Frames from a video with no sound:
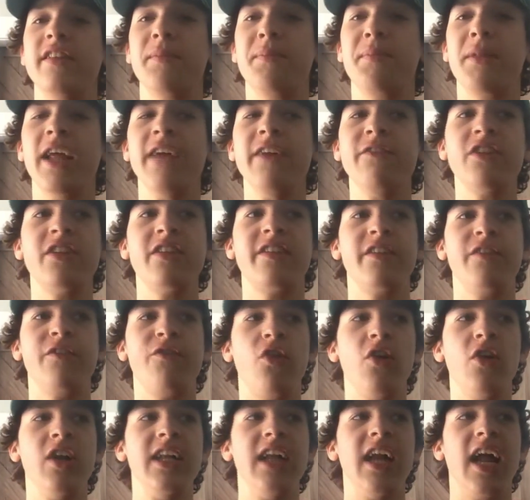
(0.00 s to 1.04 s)
the
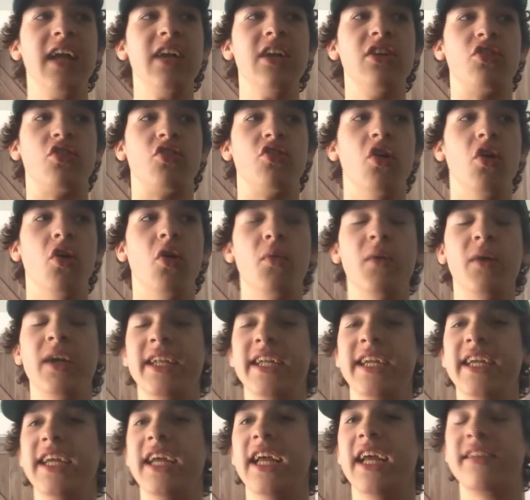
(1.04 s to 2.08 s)
49ers, when
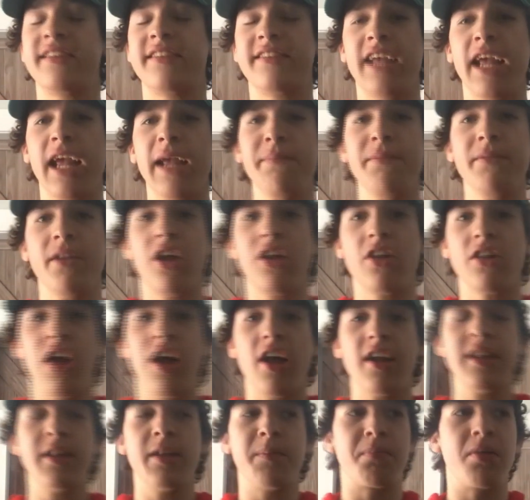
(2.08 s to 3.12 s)
he escaped a
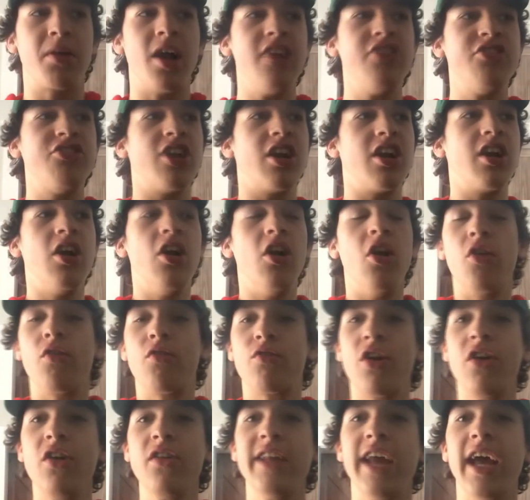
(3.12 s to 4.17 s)
lot of the pressure,
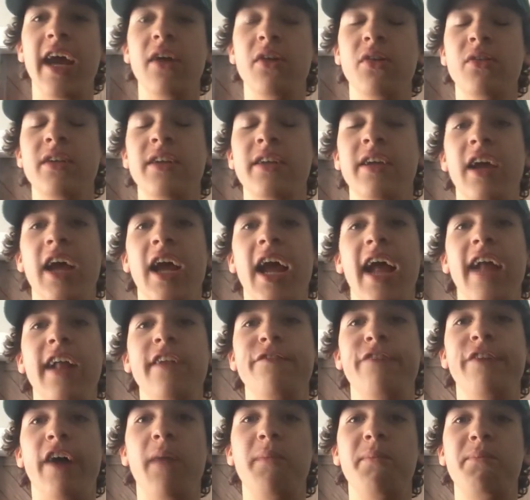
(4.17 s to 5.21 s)
rolled out,
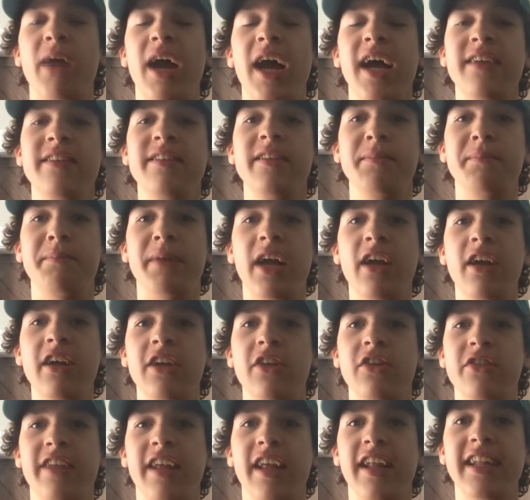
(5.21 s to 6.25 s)
and found Braxton
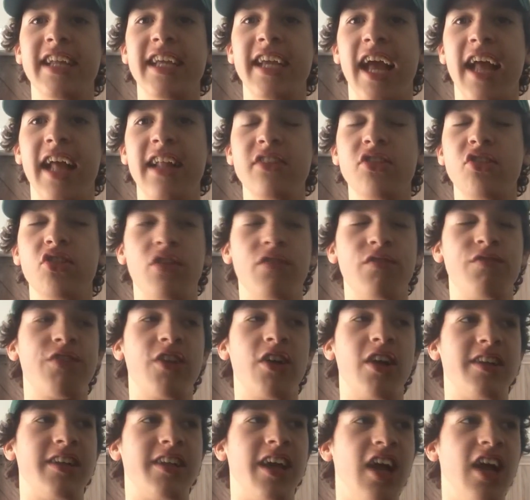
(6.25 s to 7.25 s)
Berrios in the end zone for a